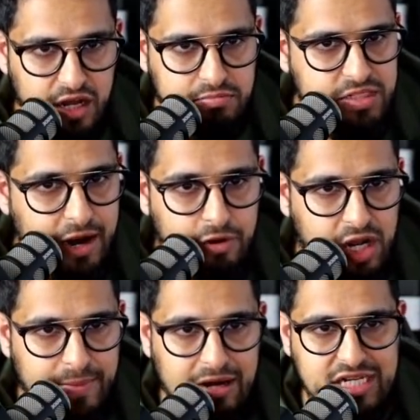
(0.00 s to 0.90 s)
Terra
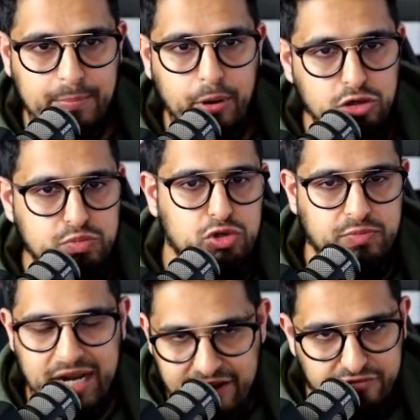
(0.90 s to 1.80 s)
come out and say a post-mortem
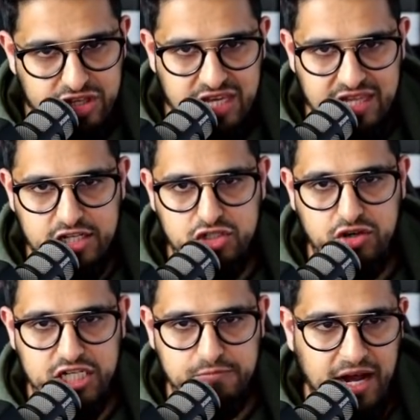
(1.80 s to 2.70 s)
on everything that has
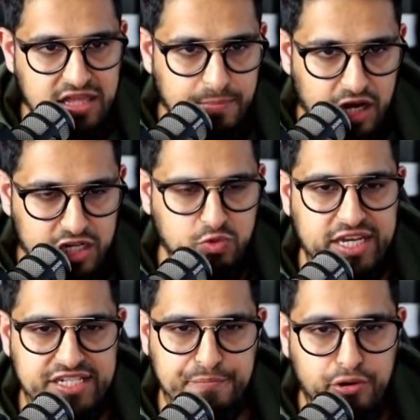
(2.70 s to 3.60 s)
transpired the past week
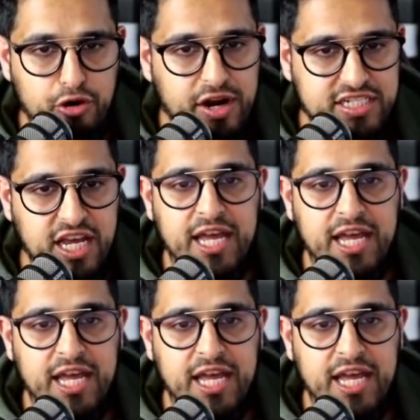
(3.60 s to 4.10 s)
is in progress.